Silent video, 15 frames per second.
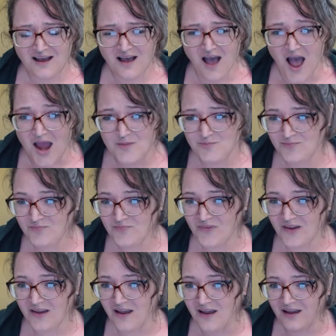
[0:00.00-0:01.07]
I'm
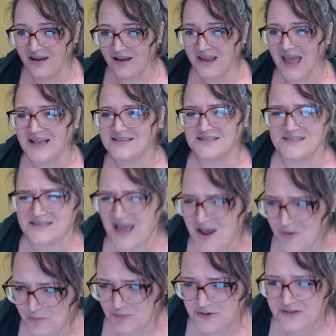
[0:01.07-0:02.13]

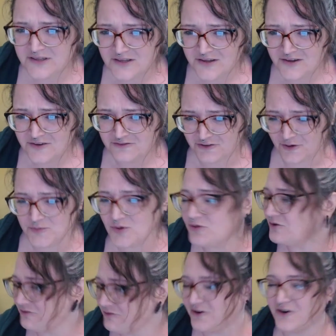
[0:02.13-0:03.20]
exempt from
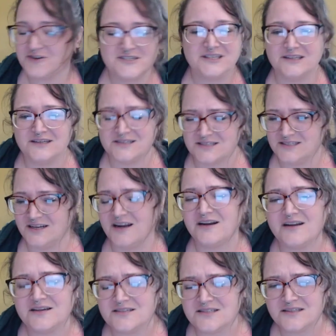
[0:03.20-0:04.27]
university
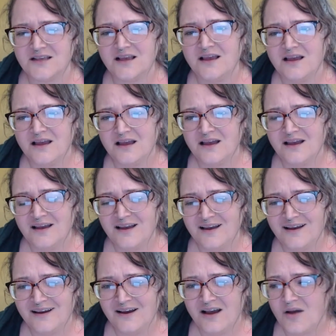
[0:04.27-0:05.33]
studies
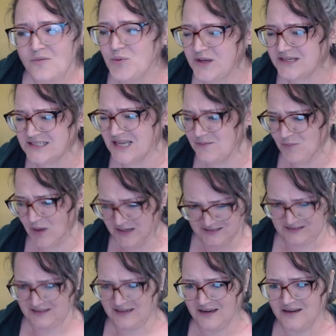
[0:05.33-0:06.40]
because I'm
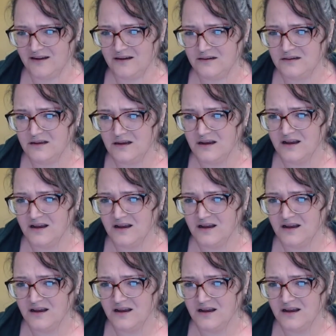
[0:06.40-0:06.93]
mentally ill.